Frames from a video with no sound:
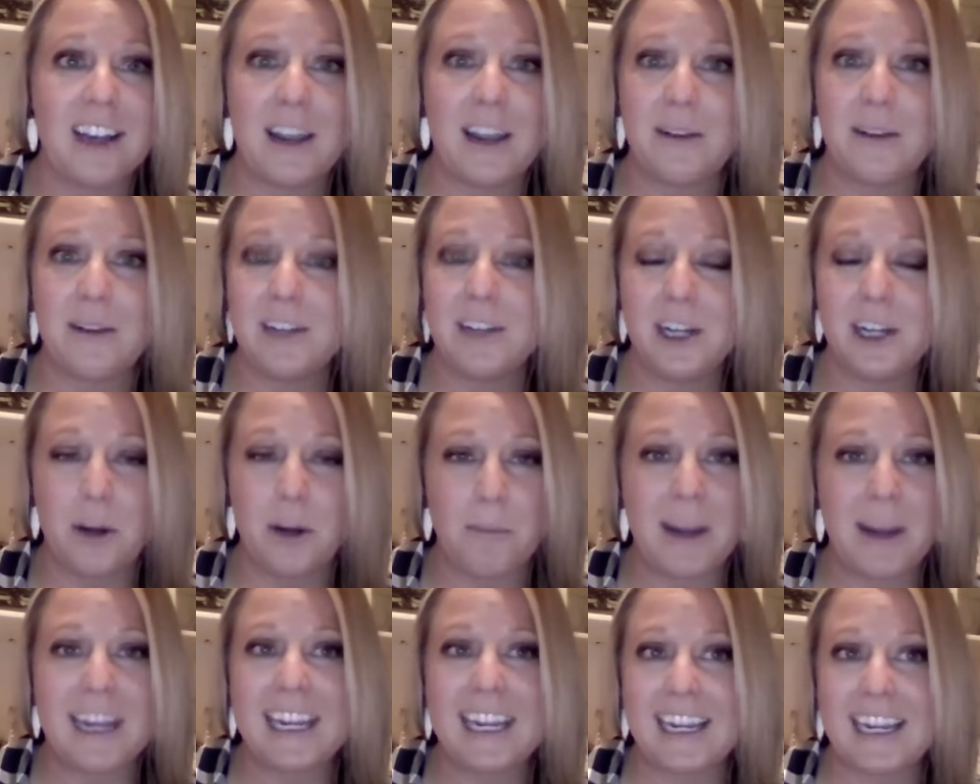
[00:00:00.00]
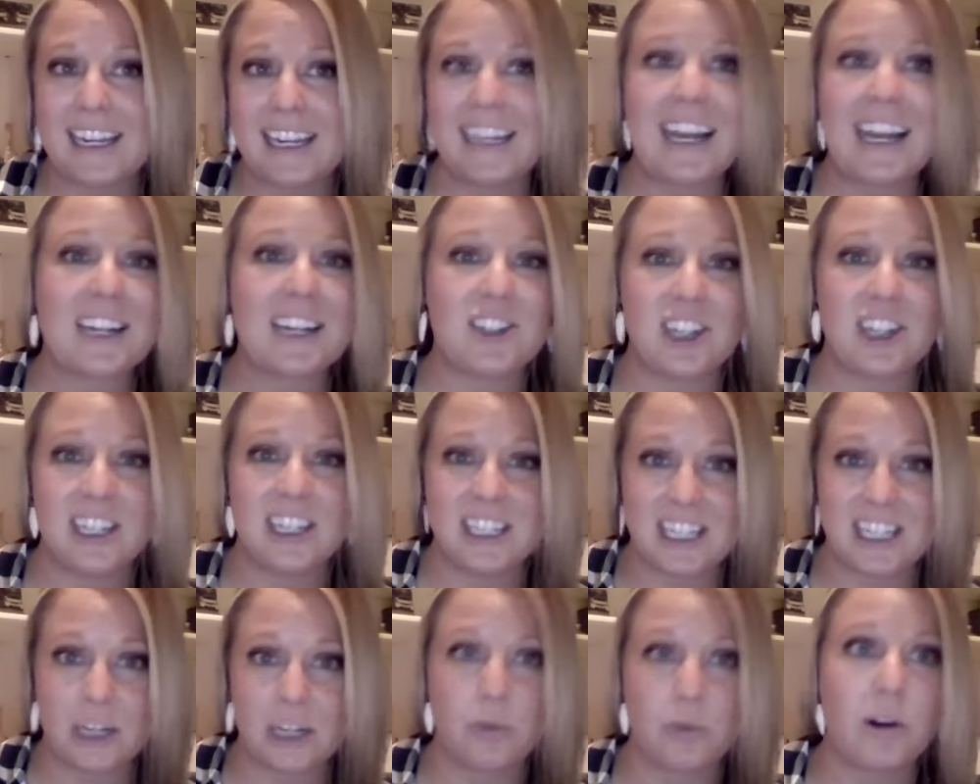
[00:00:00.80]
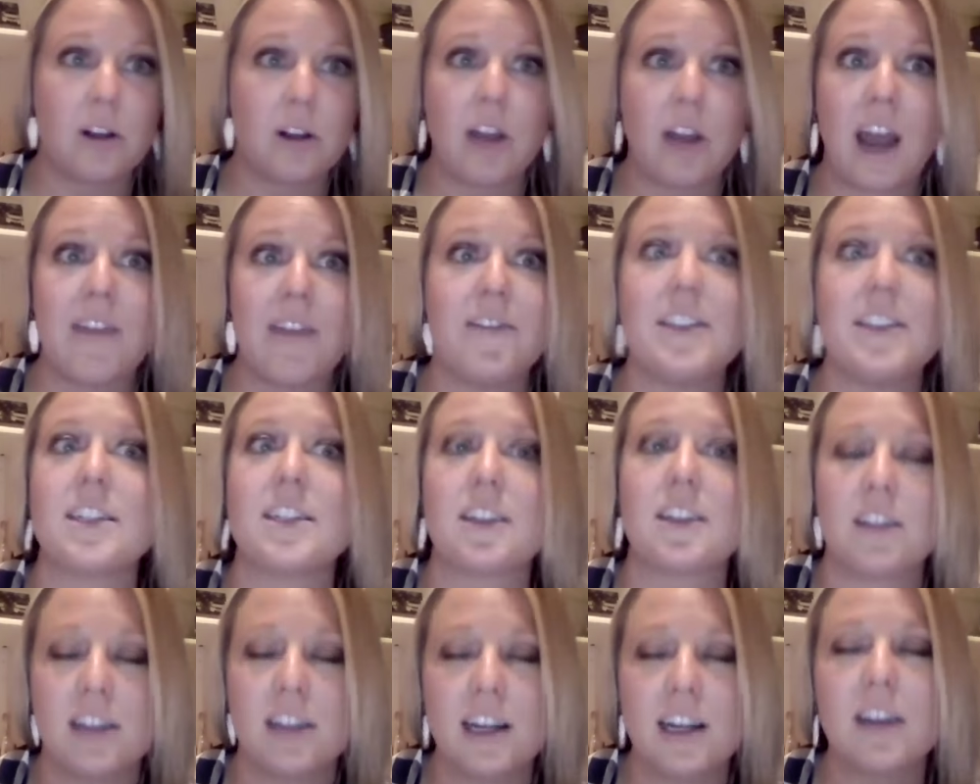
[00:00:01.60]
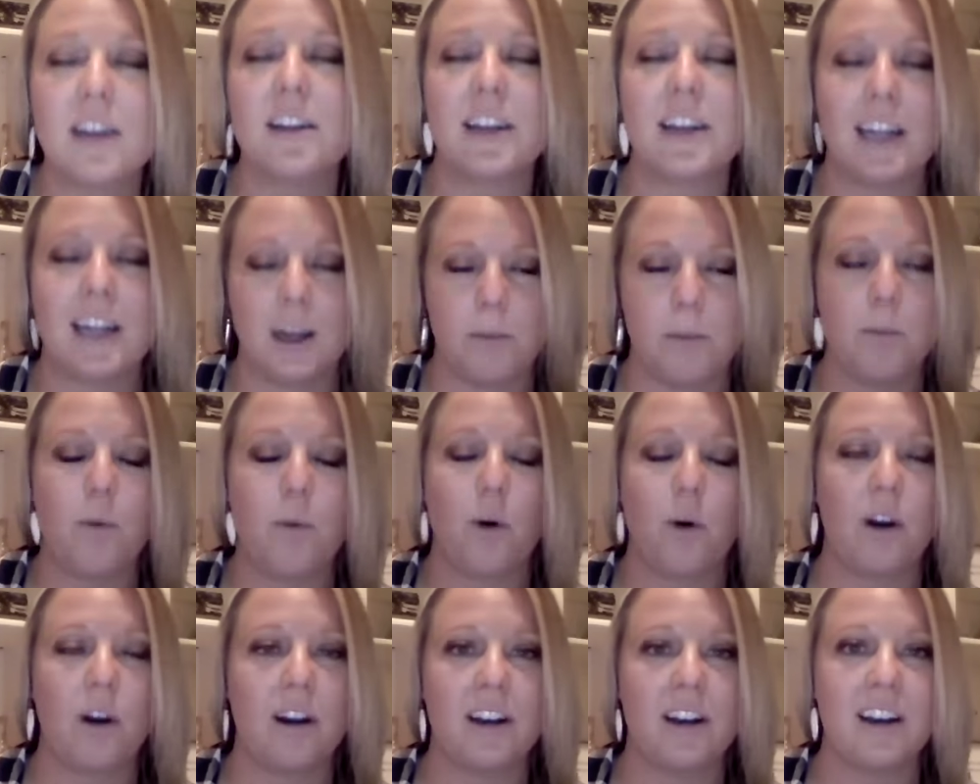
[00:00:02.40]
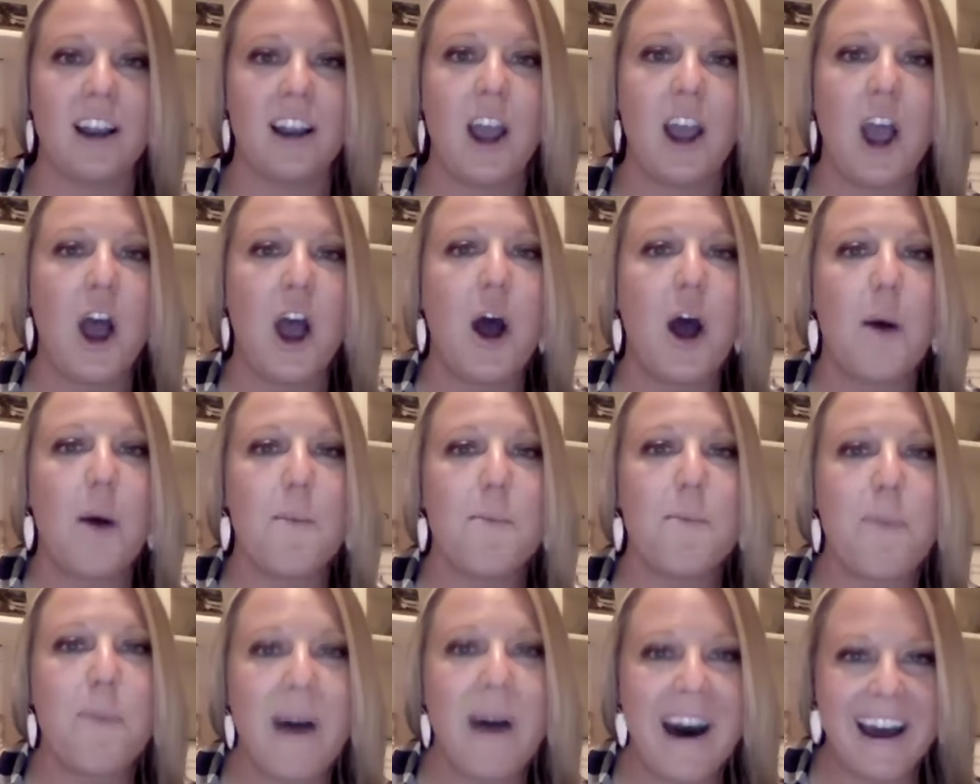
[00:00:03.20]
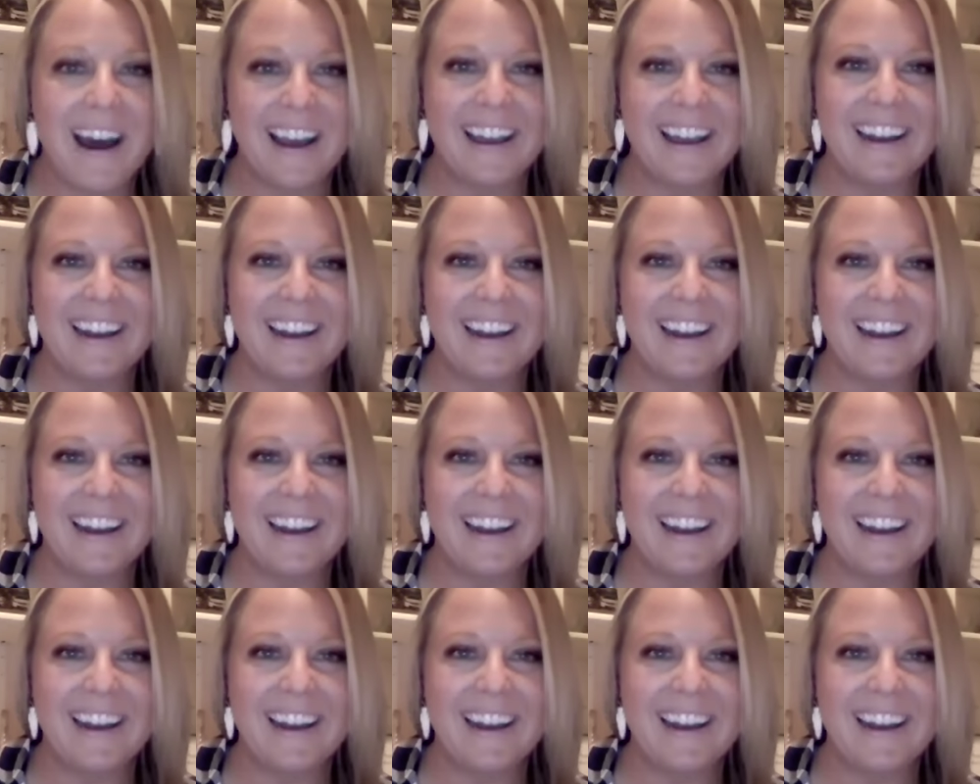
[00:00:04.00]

And, you know, making connections in real life is clearly important. But